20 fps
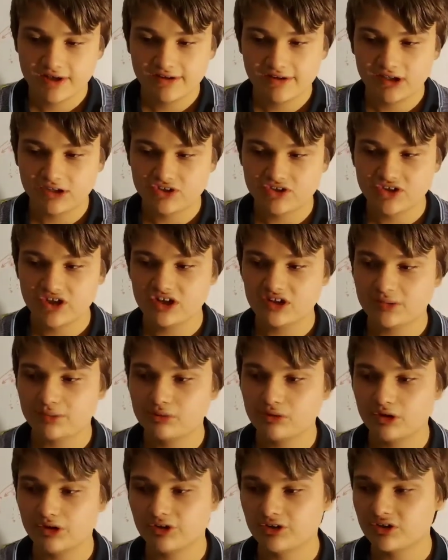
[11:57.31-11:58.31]
Now, scalar
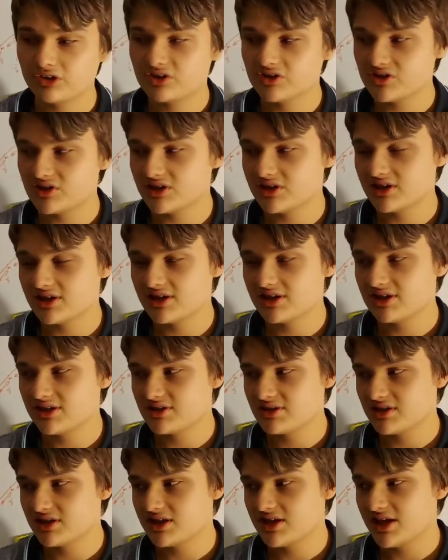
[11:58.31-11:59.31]
product
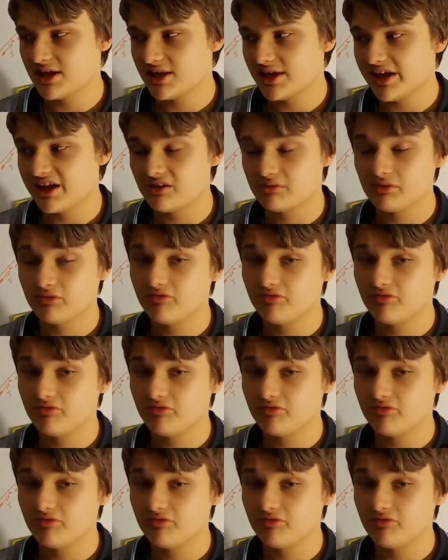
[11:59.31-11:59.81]
is in A-level